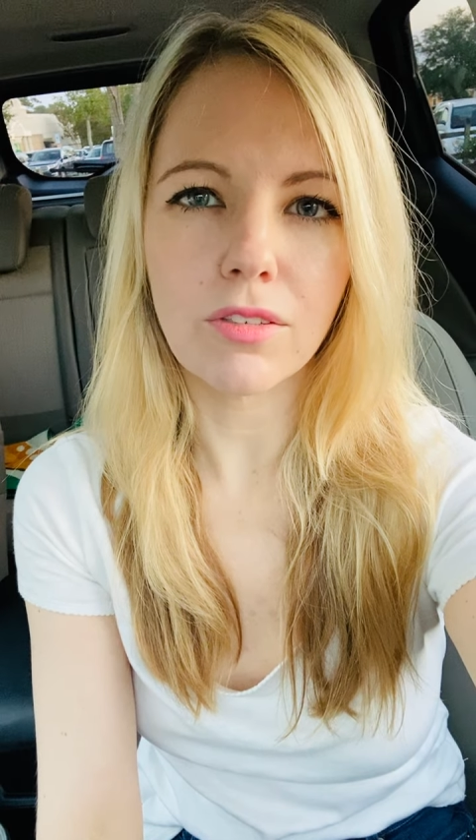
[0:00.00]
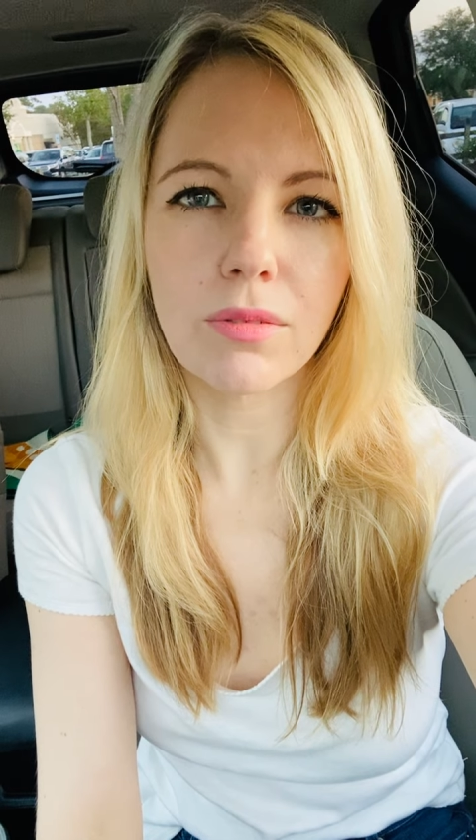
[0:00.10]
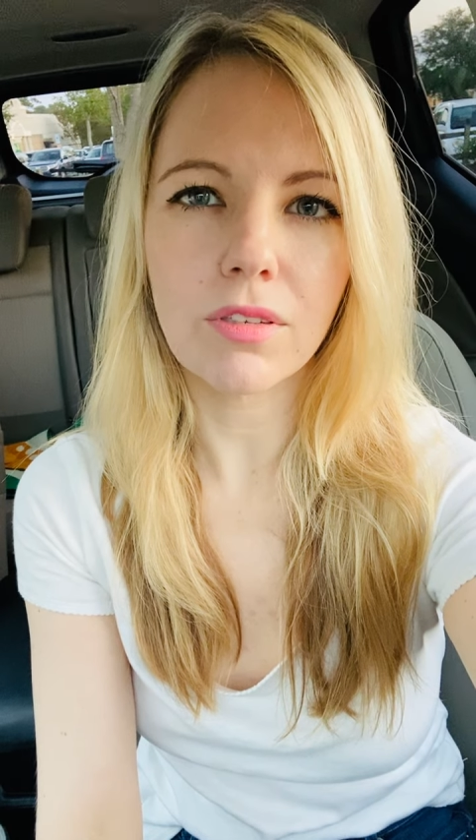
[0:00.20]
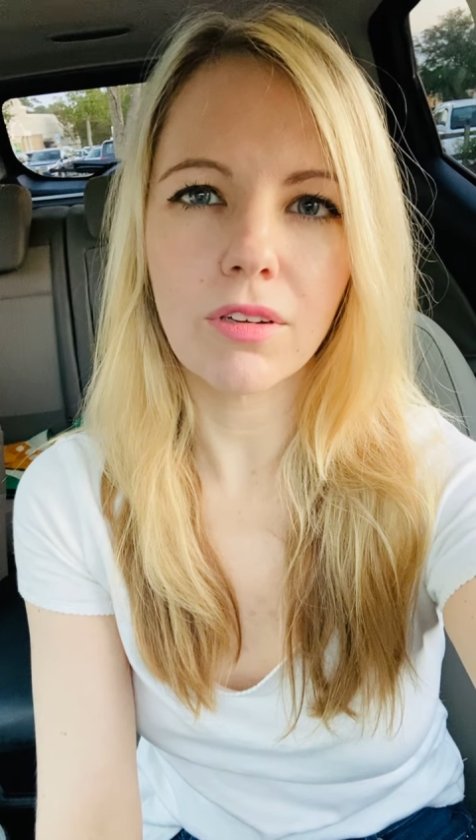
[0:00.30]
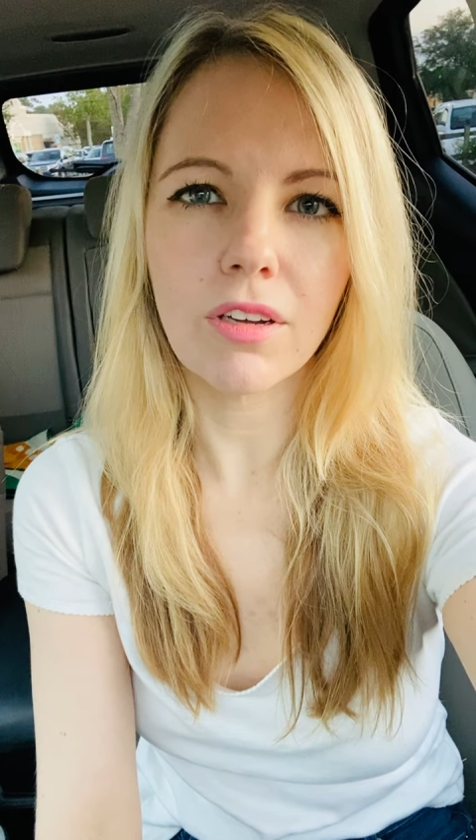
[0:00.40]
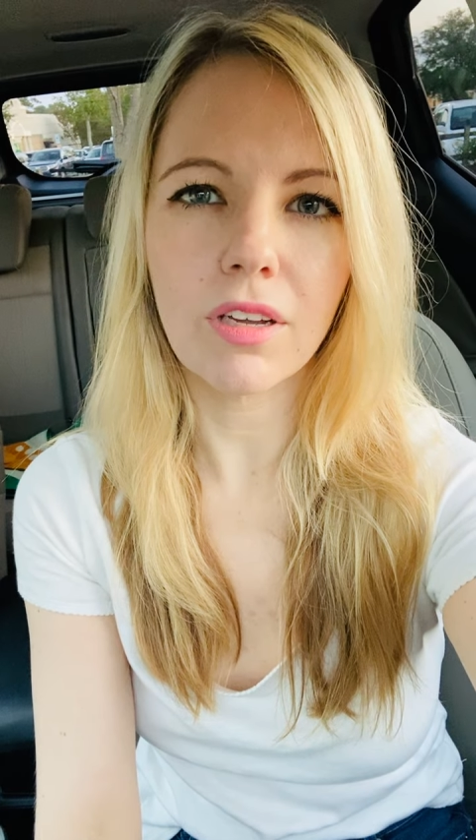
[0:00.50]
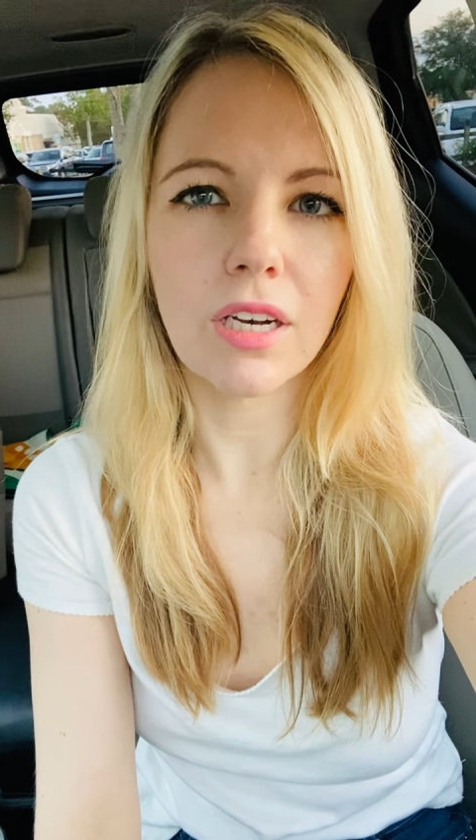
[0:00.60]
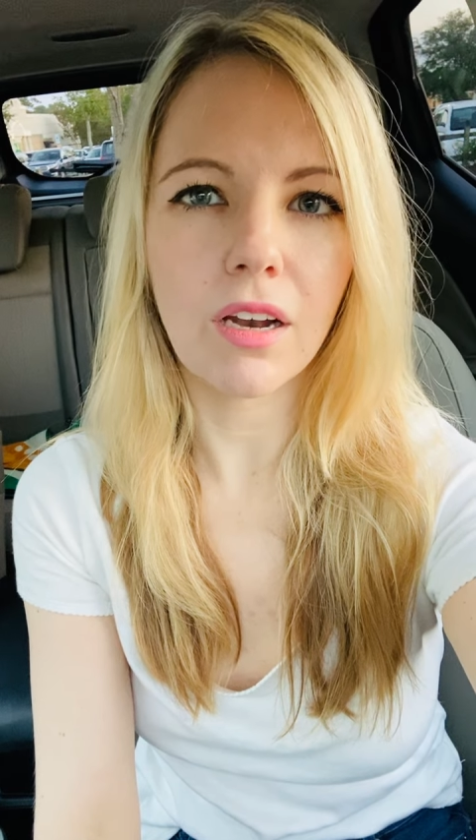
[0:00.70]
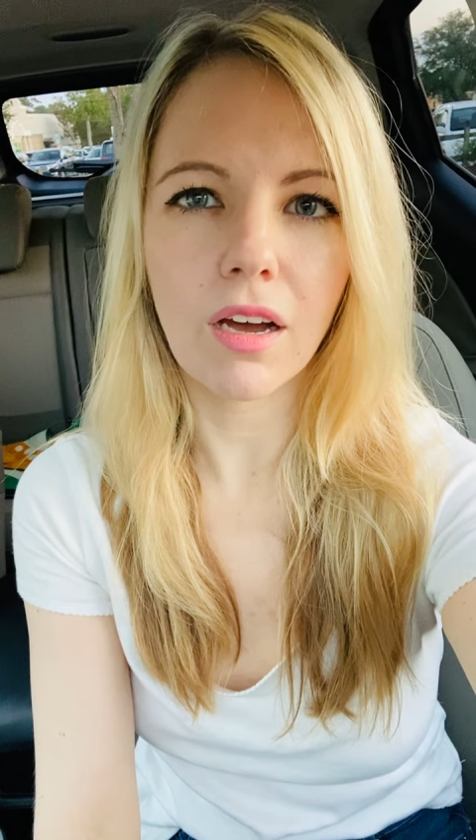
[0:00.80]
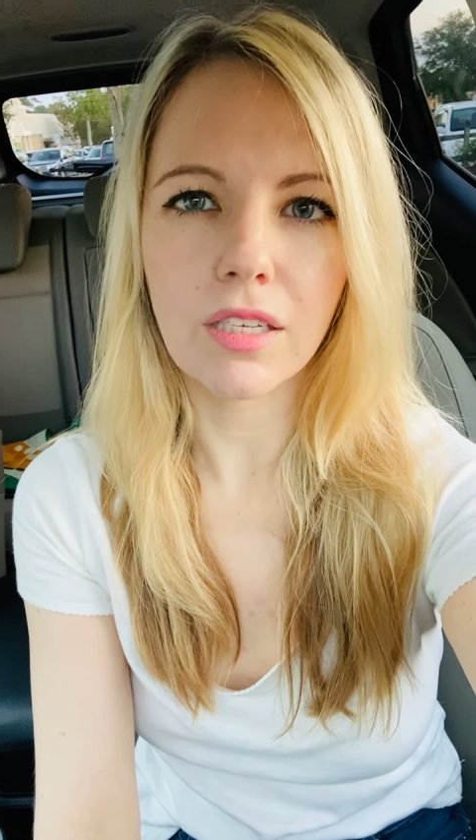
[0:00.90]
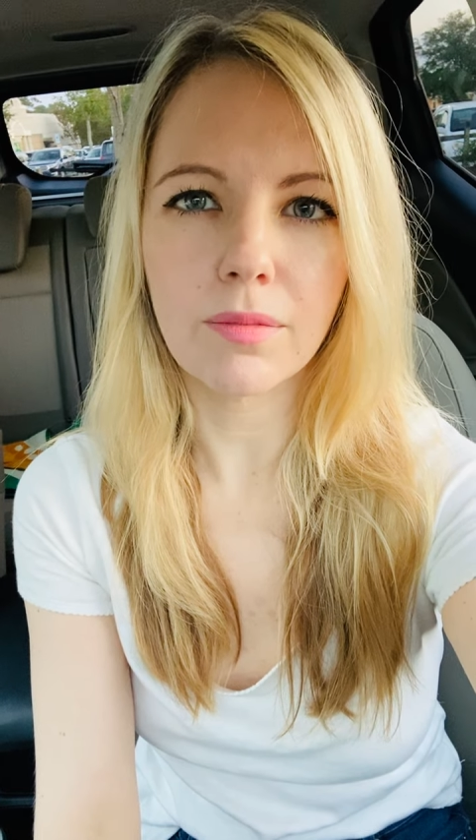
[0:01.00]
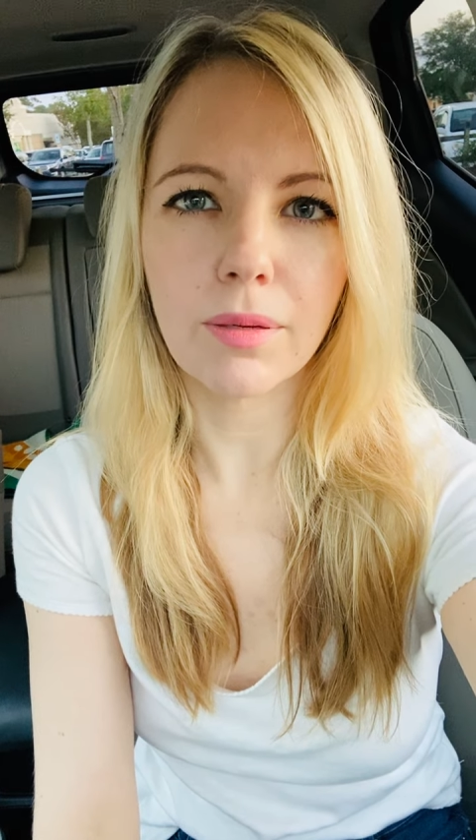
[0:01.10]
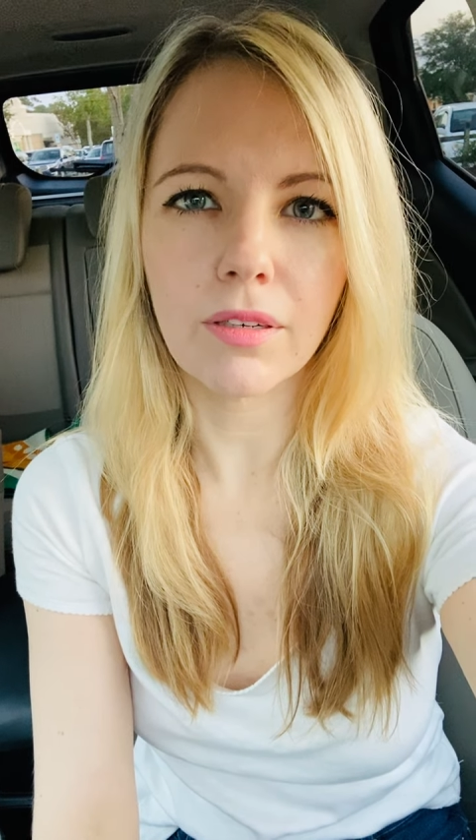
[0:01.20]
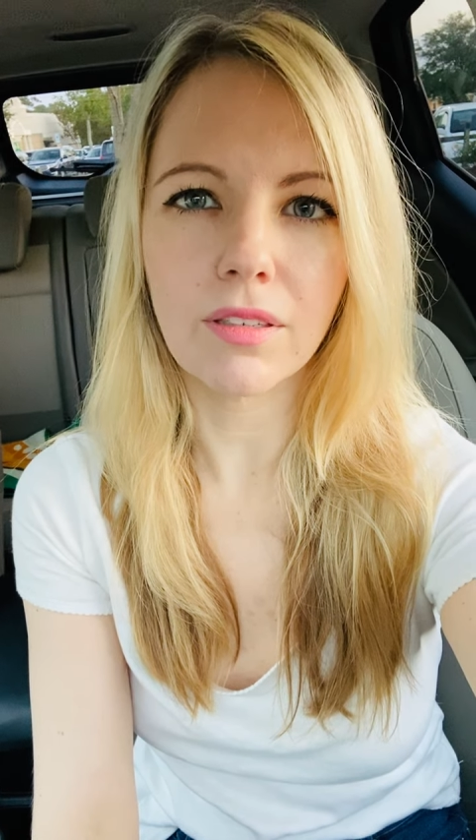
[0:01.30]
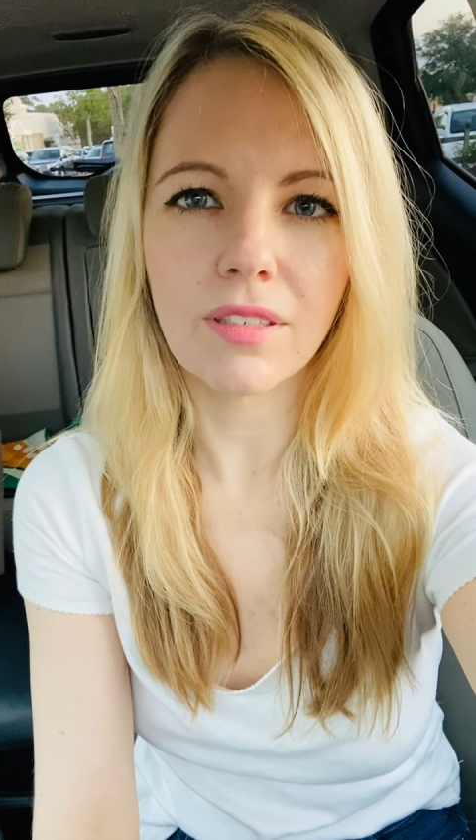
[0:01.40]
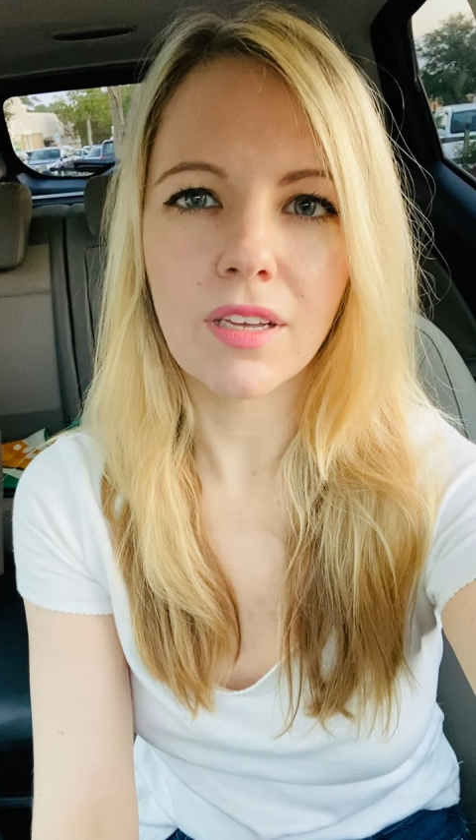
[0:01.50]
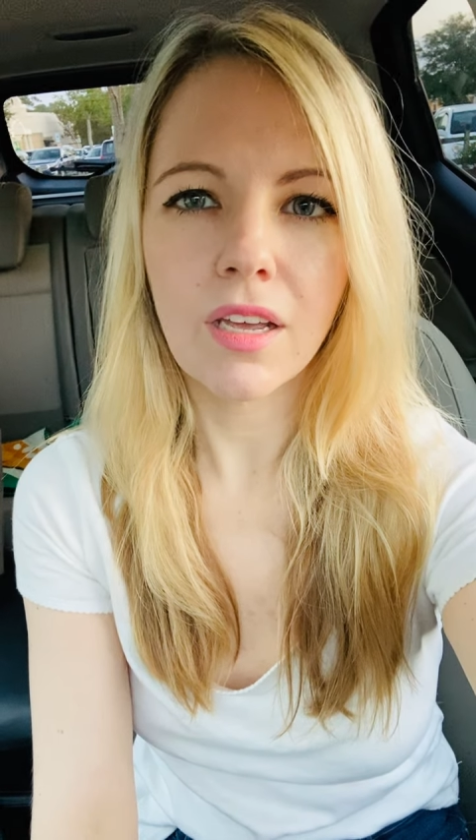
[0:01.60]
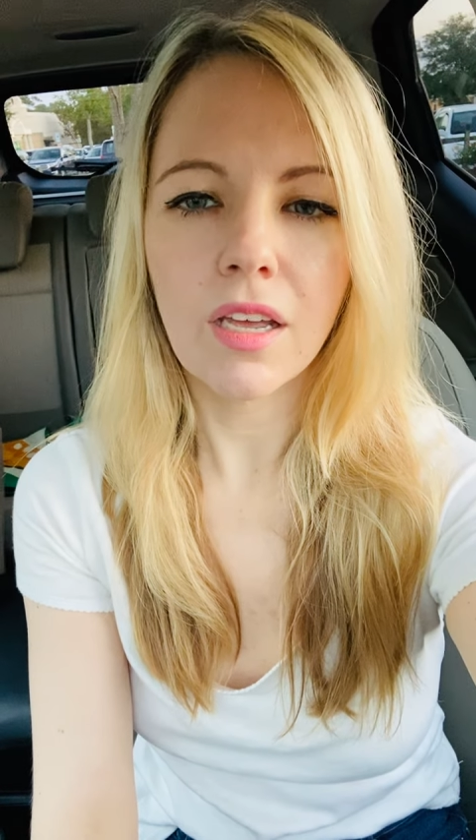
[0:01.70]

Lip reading: what's going on in hospitals.